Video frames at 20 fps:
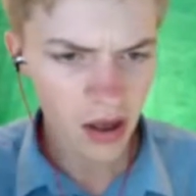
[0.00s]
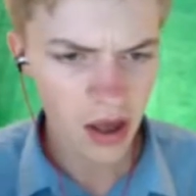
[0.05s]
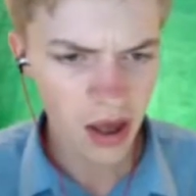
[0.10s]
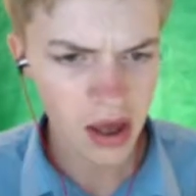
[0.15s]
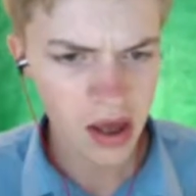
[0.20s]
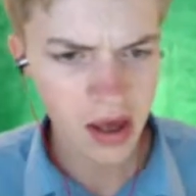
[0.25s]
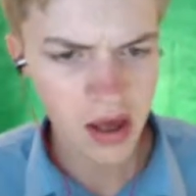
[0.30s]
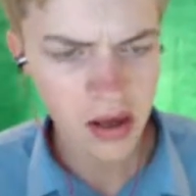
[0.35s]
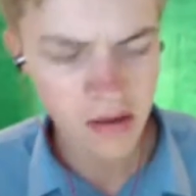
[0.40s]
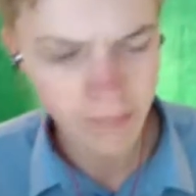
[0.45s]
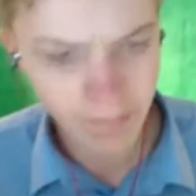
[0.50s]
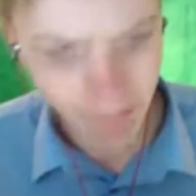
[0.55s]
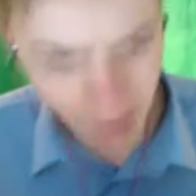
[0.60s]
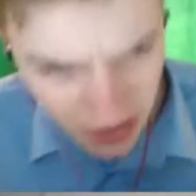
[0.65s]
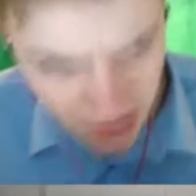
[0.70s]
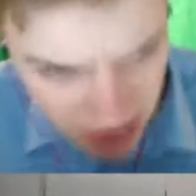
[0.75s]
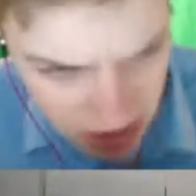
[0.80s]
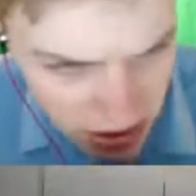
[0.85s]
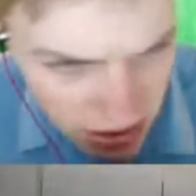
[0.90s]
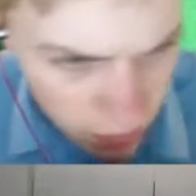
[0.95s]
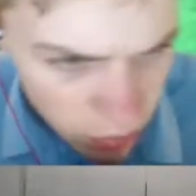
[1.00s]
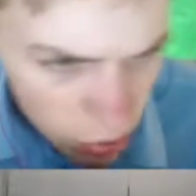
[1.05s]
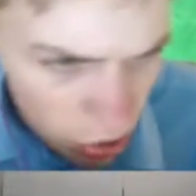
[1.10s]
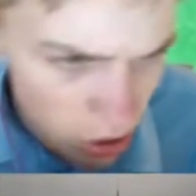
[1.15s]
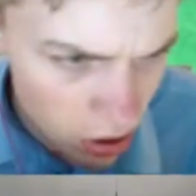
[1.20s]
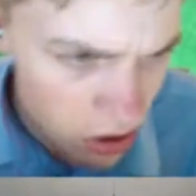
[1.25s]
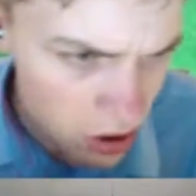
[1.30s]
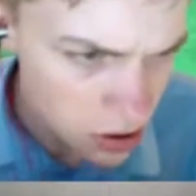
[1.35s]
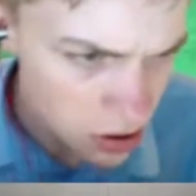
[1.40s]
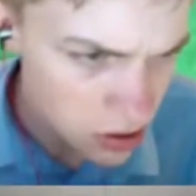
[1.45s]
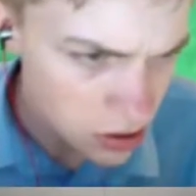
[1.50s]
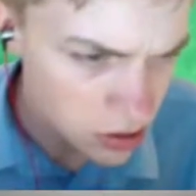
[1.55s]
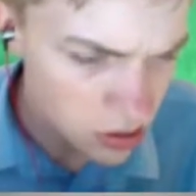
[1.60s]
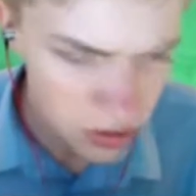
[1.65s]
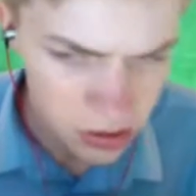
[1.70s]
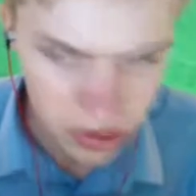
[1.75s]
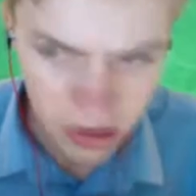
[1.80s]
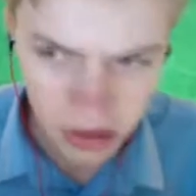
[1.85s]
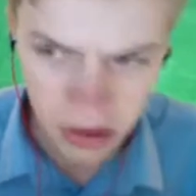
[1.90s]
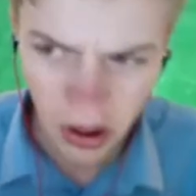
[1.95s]
Hey, batty boy.
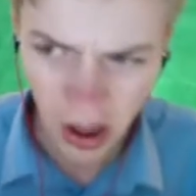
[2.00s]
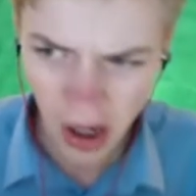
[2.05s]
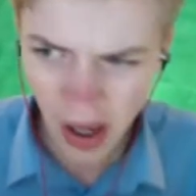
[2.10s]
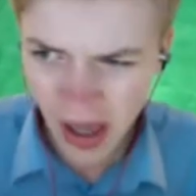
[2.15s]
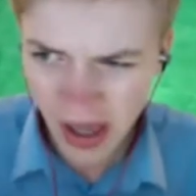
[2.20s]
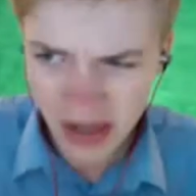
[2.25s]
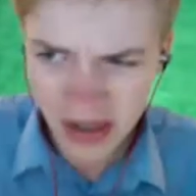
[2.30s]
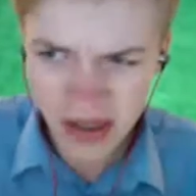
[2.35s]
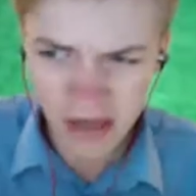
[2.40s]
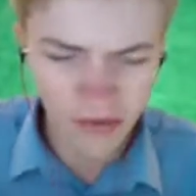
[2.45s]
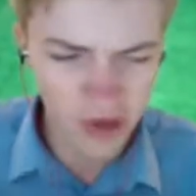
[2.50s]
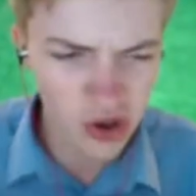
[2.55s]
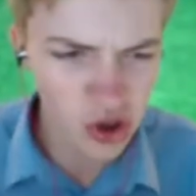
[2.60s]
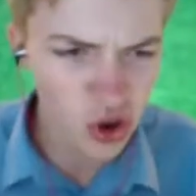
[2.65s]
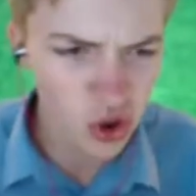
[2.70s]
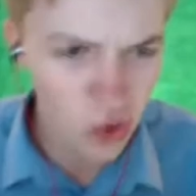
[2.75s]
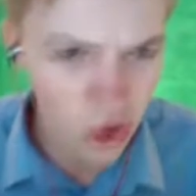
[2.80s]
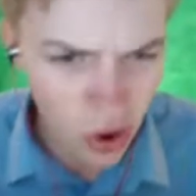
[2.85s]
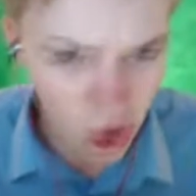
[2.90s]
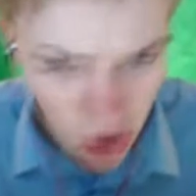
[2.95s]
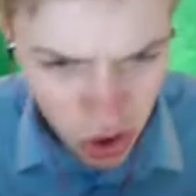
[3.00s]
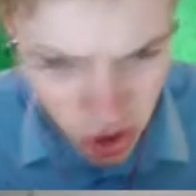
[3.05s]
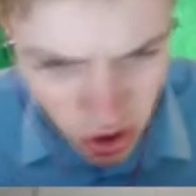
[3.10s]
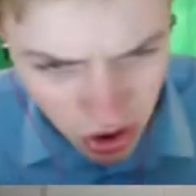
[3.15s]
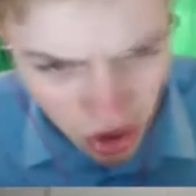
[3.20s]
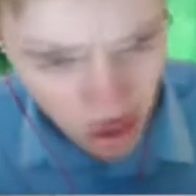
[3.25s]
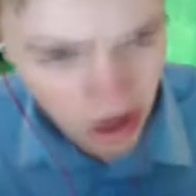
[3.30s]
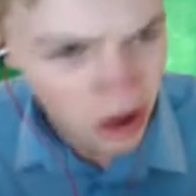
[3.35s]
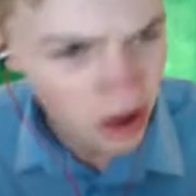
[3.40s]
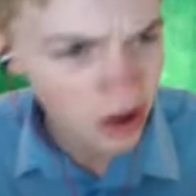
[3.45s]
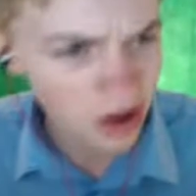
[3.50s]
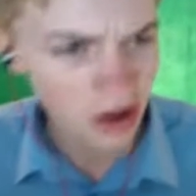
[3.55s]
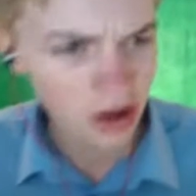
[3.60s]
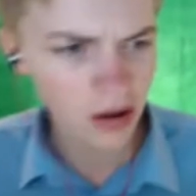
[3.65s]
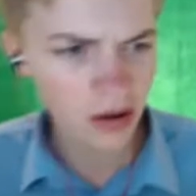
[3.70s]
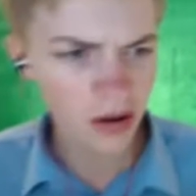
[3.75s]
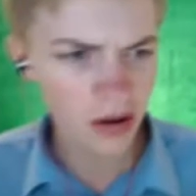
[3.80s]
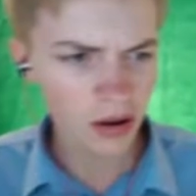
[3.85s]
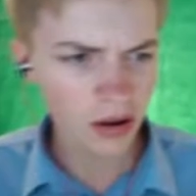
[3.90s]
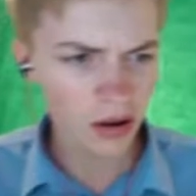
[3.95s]
I ain't giving you no drink.
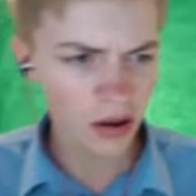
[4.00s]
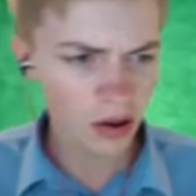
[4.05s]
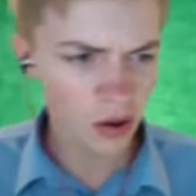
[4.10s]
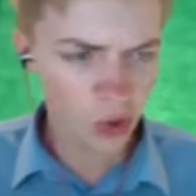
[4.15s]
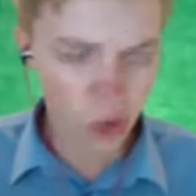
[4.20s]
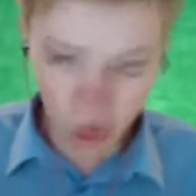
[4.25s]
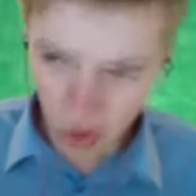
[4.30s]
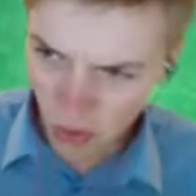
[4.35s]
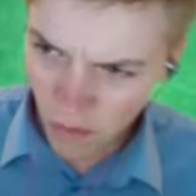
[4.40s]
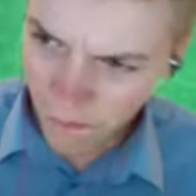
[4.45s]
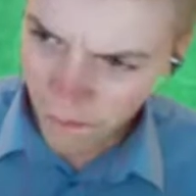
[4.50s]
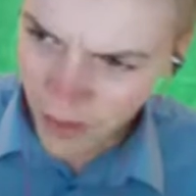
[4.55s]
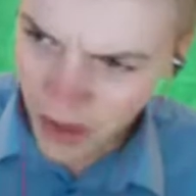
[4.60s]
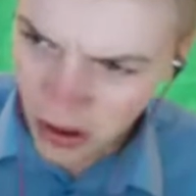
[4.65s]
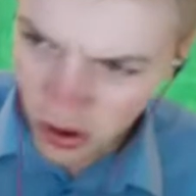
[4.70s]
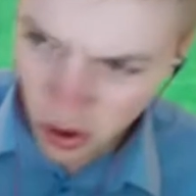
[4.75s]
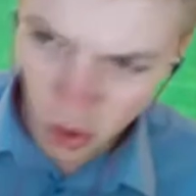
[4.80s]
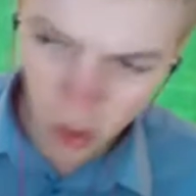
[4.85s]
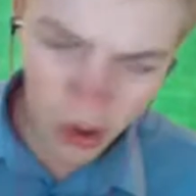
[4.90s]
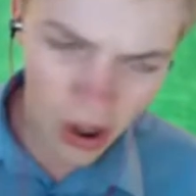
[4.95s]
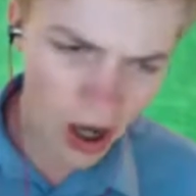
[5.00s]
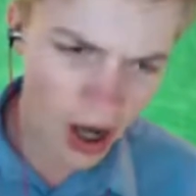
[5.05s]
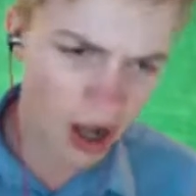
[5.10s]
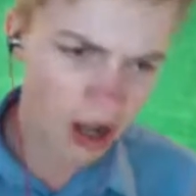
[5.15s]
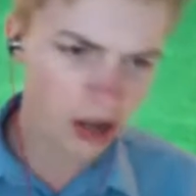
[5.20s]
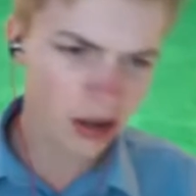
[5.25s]
Who do you think you are?